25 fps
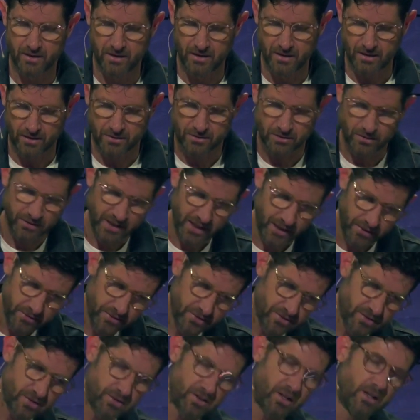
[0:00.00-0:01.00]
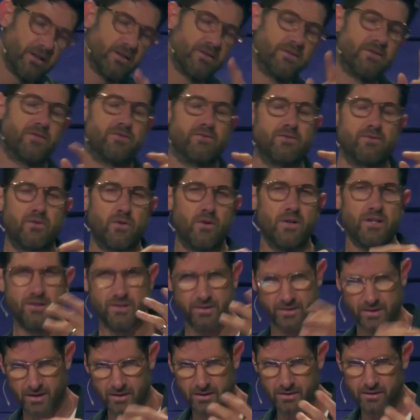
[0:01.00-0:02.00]
And so now there's this other voice
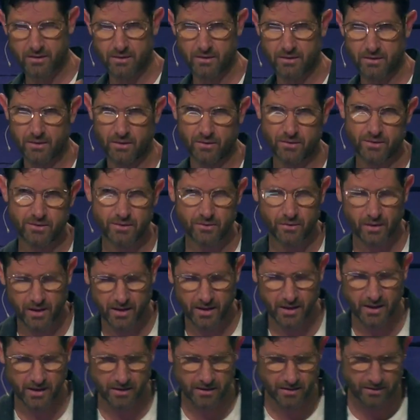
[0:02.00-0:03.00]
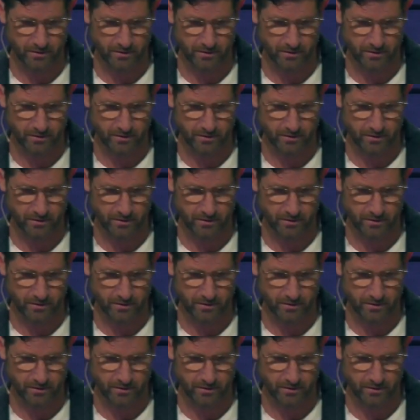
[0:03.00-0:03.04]
that goes through our head,